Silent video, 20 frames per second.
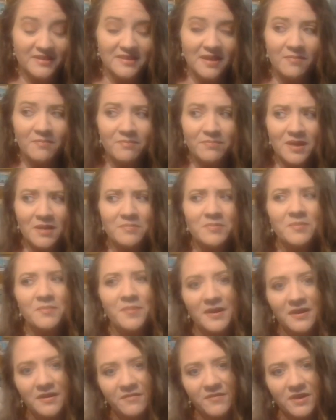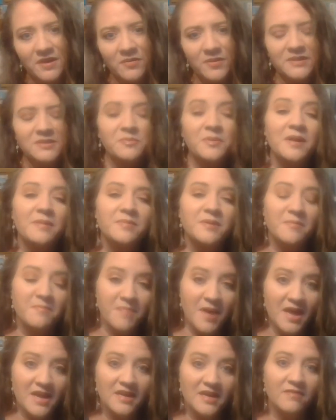I'm competitive anyways, but I'm
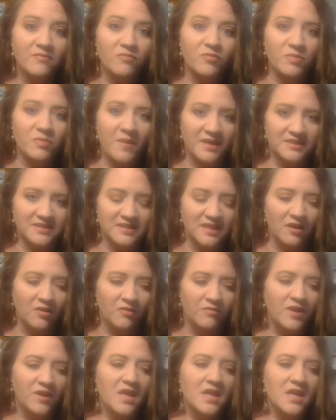competitive with myself.